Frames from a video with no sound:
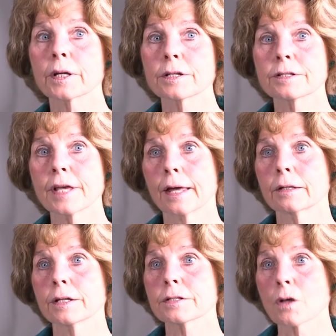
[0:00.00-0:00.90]
because
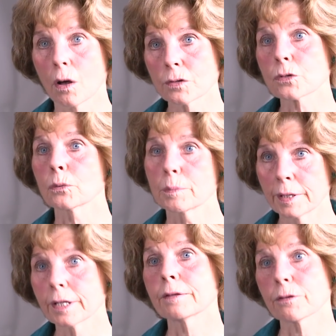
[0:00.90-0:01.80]
that is also
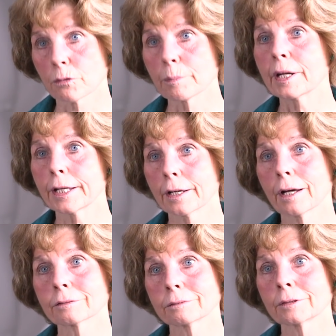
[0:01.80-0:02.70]
repeated through the media.